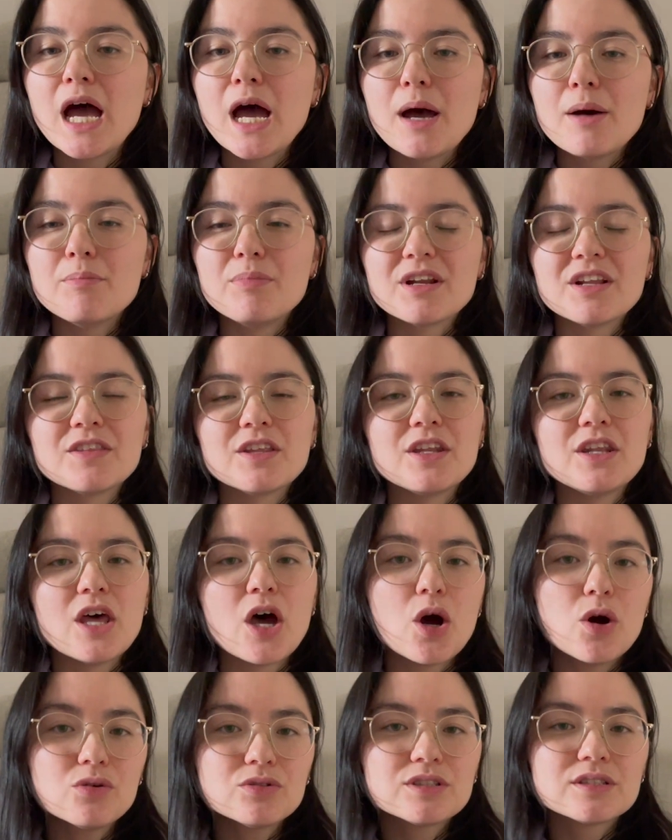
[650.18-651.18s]
But in the
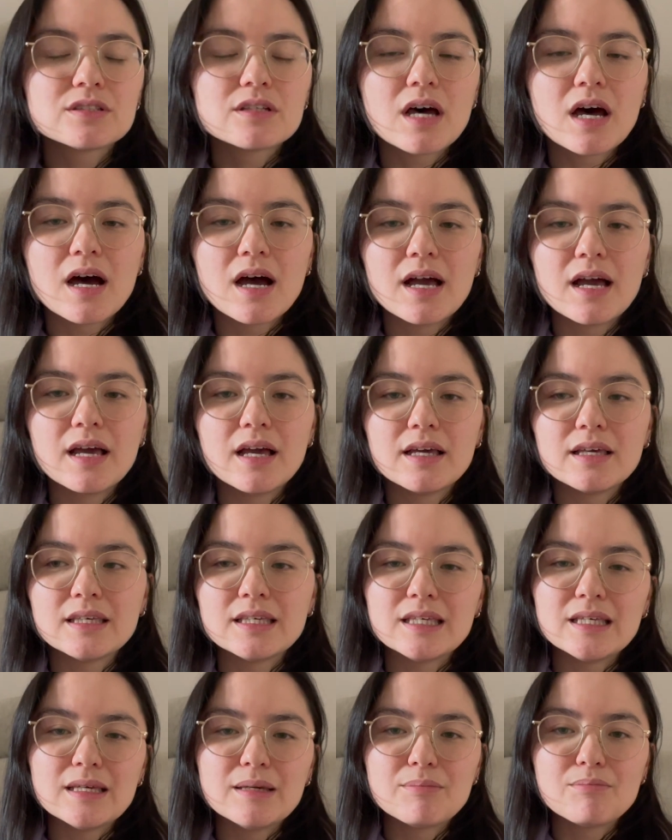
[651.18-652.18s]
notes,
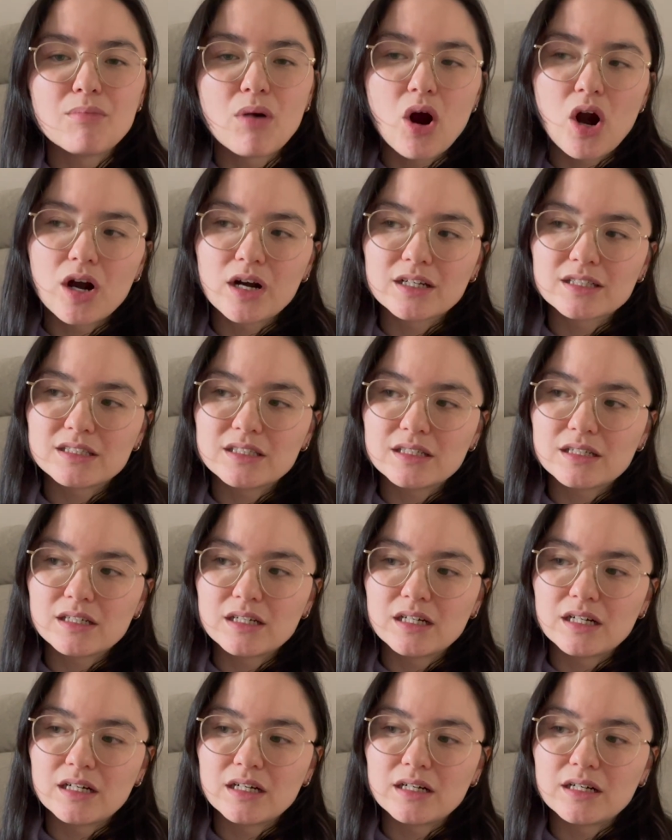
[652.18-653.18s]
he marked
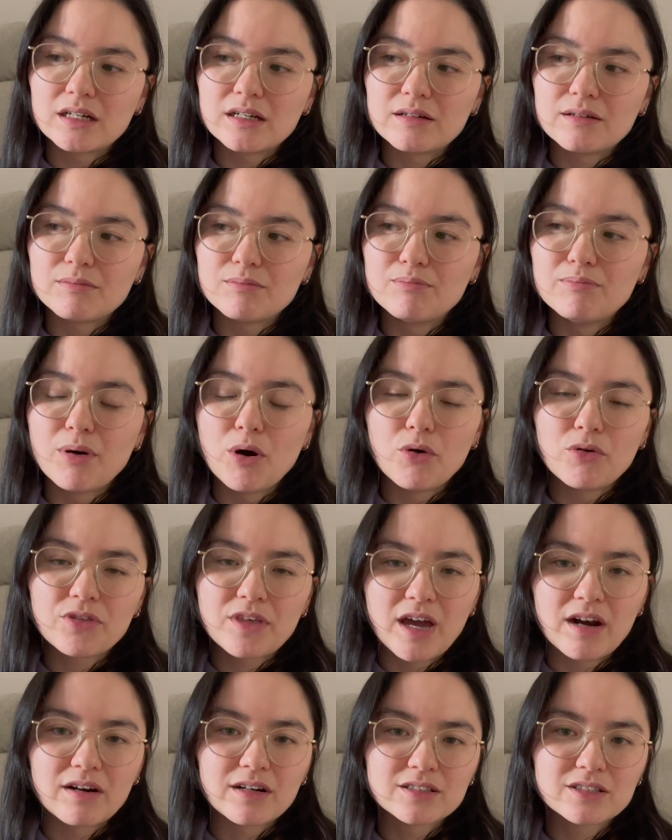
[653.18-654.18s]
both
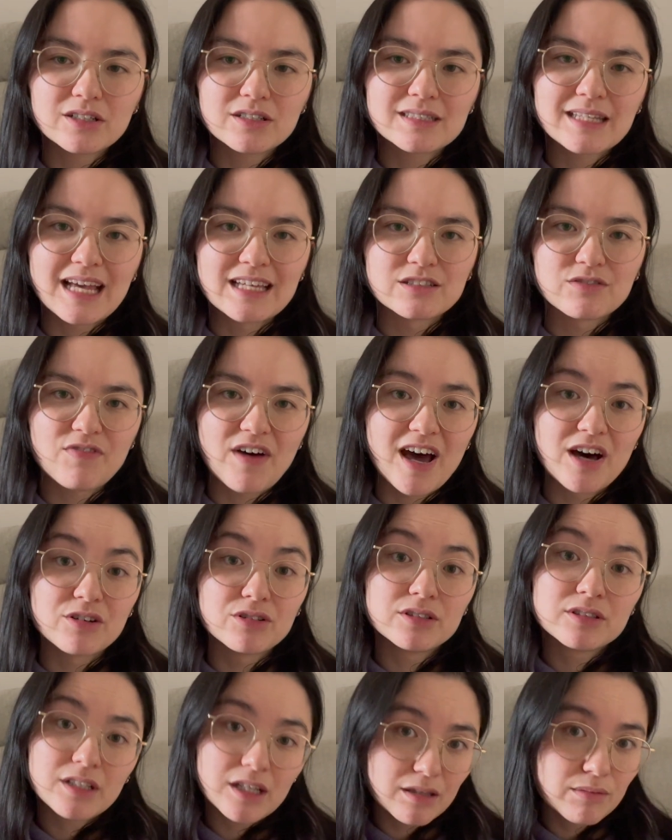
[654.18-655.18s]
characters as
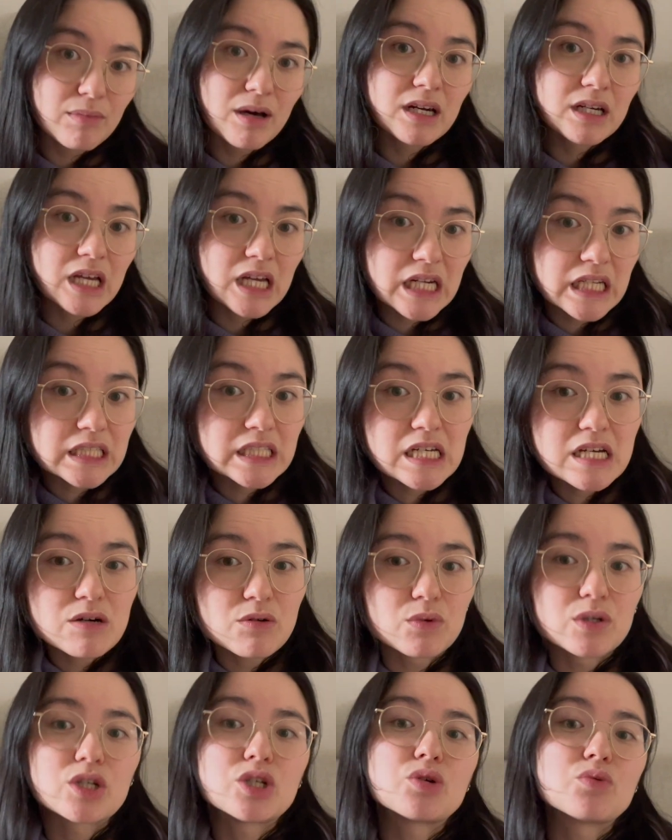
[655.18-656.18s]
Faust and Margarita,
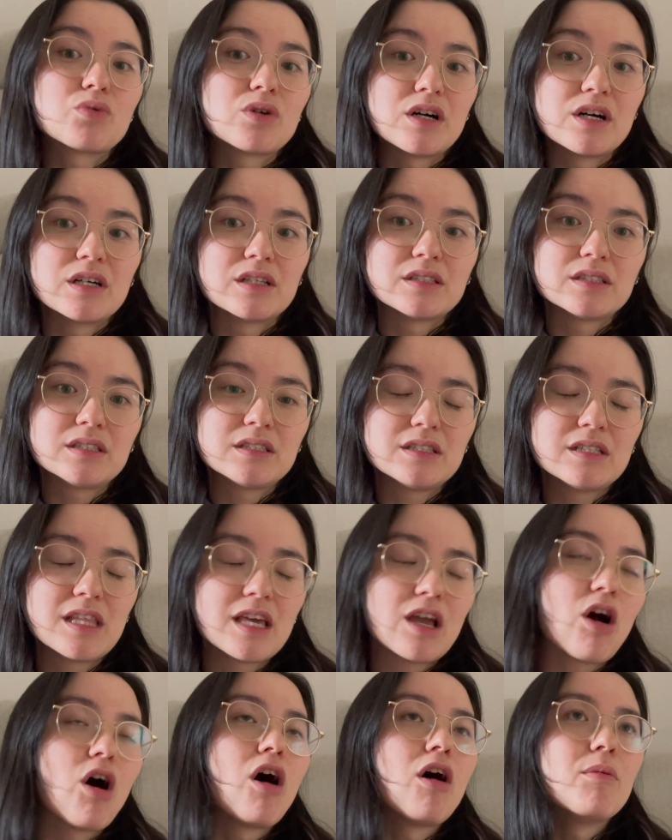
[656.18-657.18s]
which was
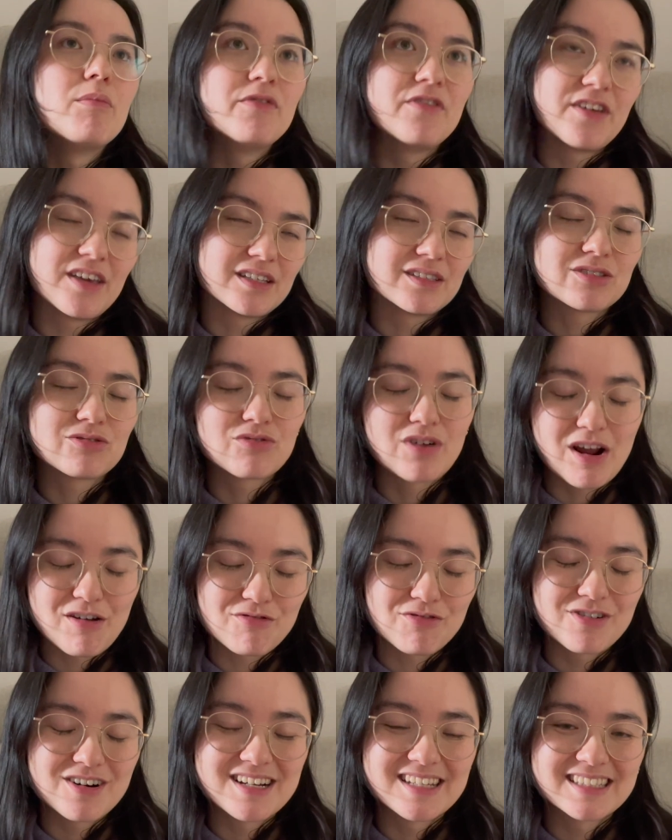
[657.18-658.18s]
the obvious
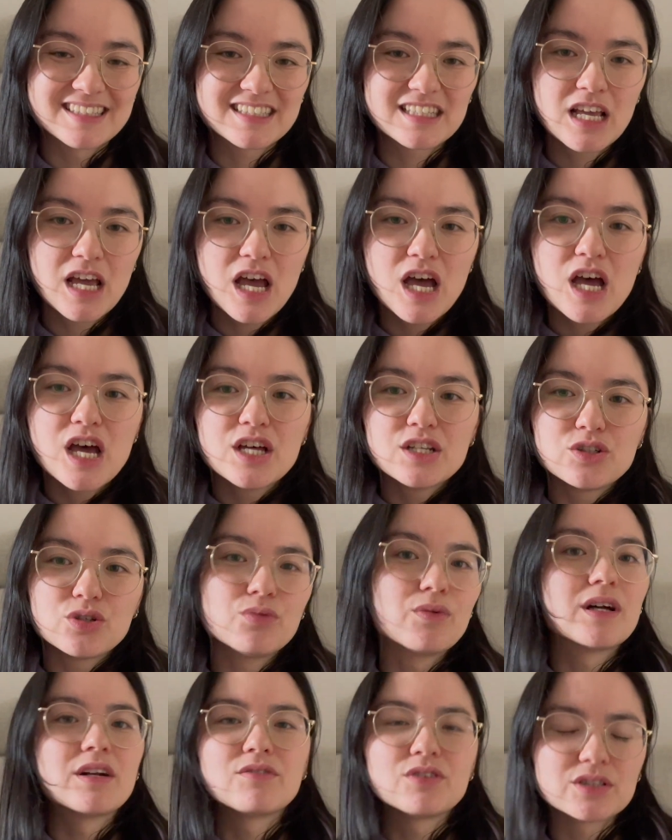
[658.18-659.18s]
reference to
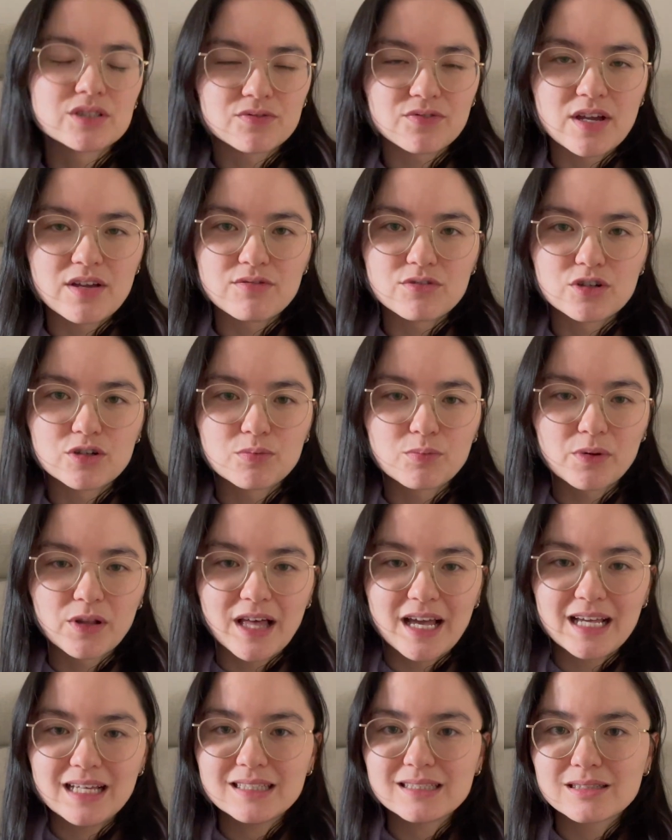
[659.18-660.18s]
one of his favorite
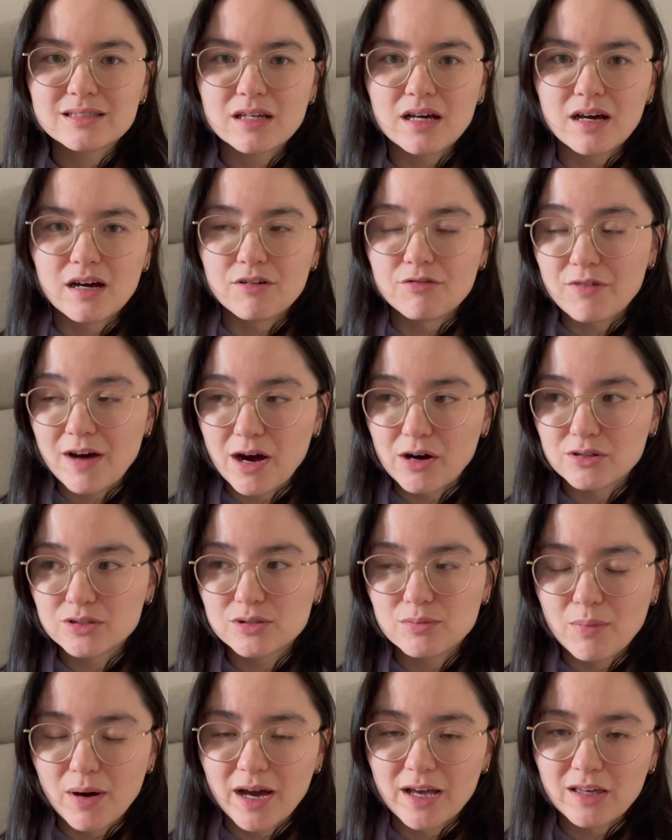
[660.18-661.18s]
plays,
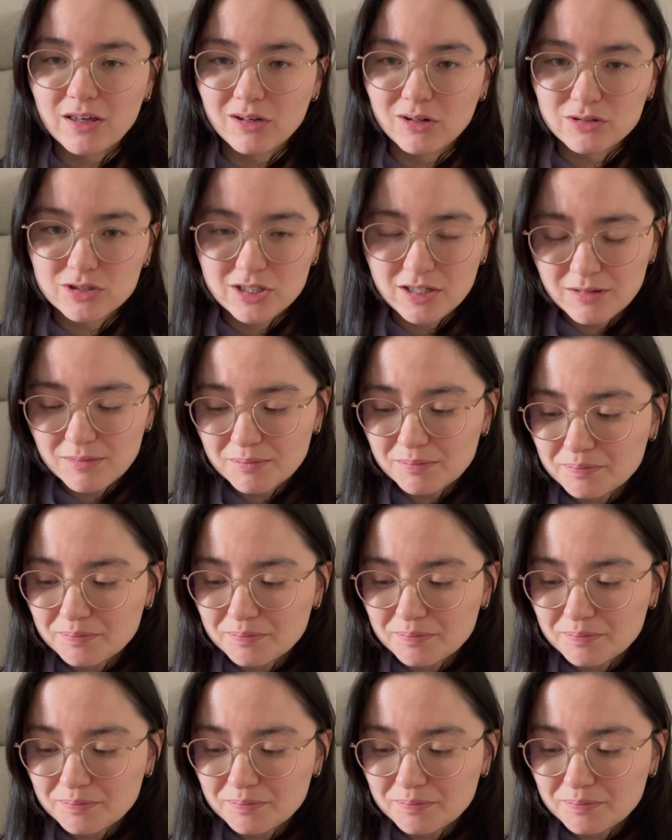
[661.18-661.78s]
Faust by Goethe.